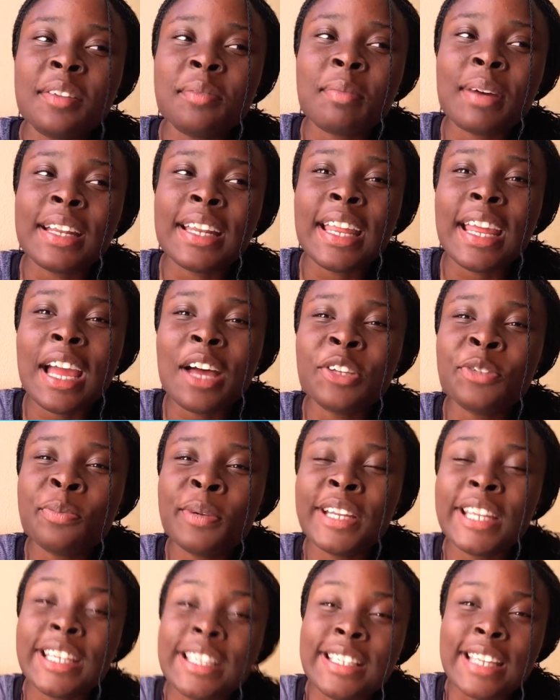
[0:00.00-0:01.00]
on Monday I was
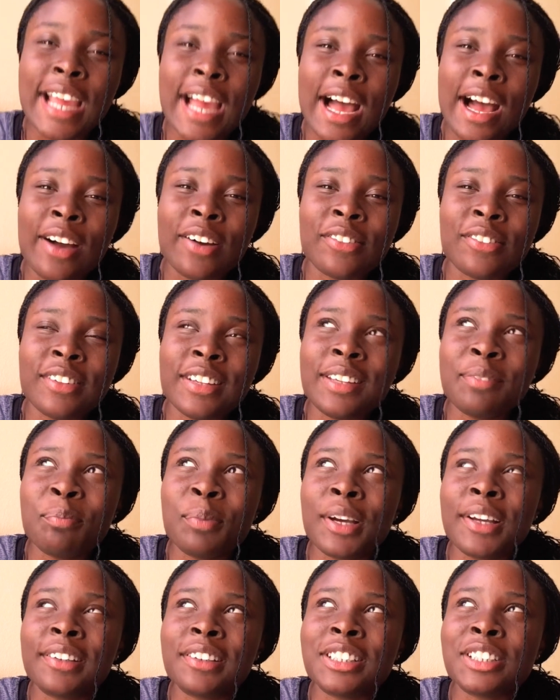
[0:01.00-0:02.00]
pretty down
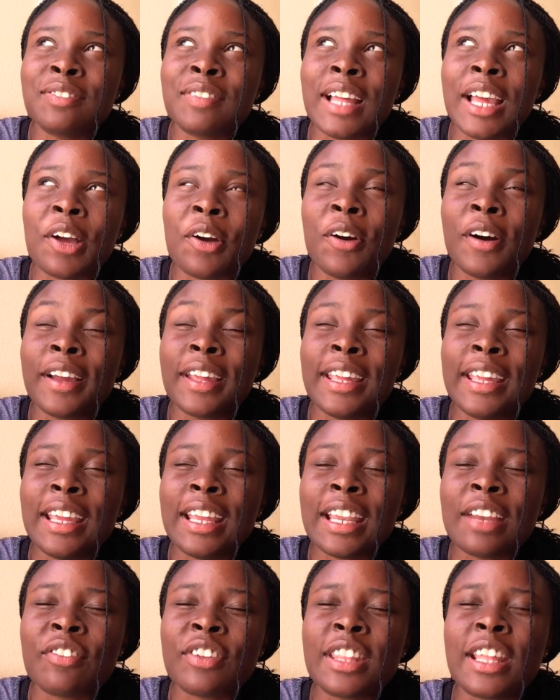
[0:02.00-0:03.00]
because of like hockey
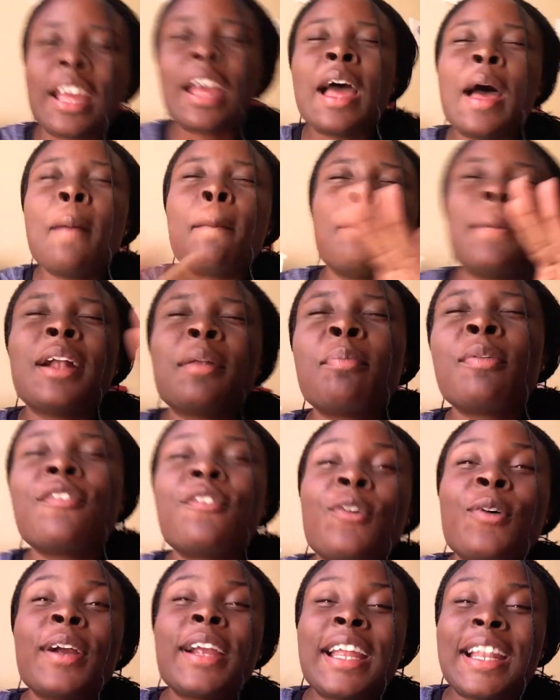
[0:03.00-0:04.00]
and everything, but
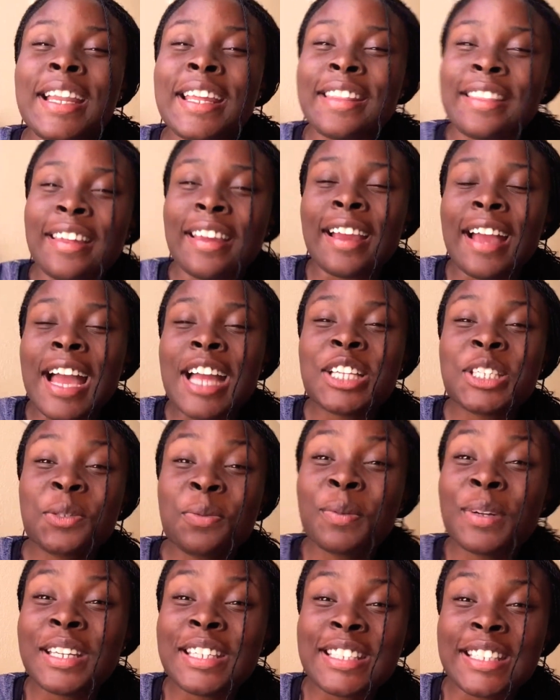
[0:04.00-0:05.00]
before anything I just
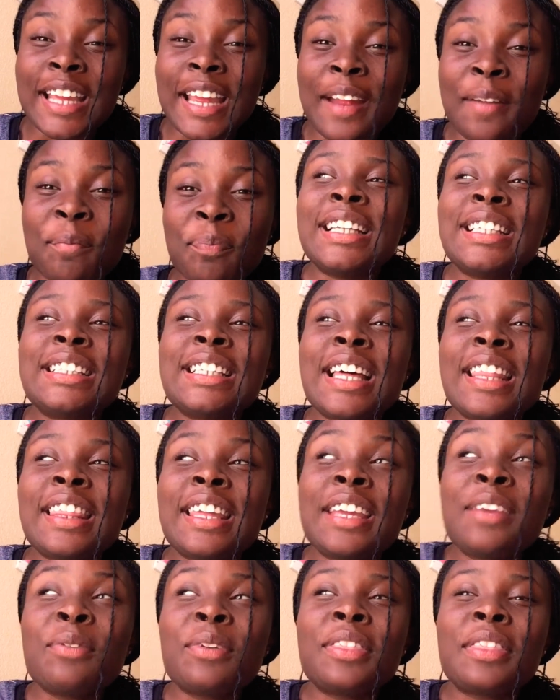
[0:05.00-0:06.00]
want to say it's
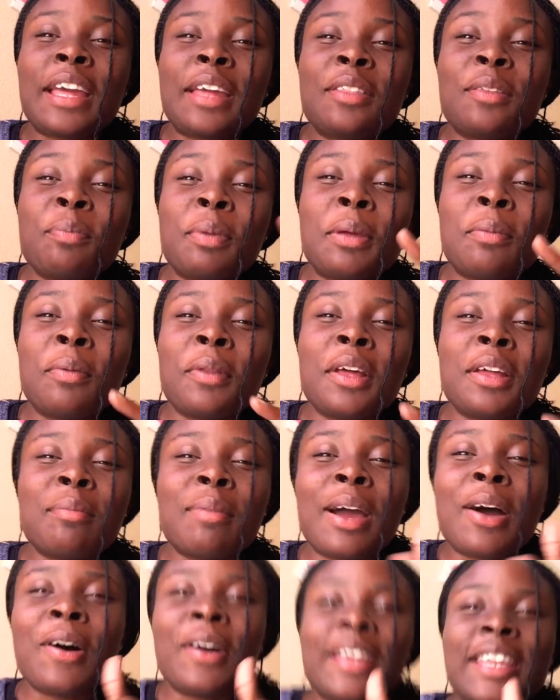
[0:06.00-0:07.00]
nothing with like the people on
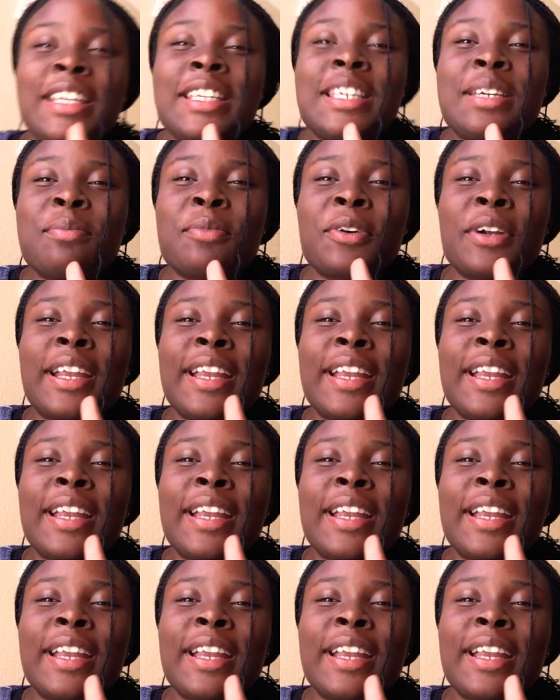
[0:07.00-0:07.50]
my hockey team or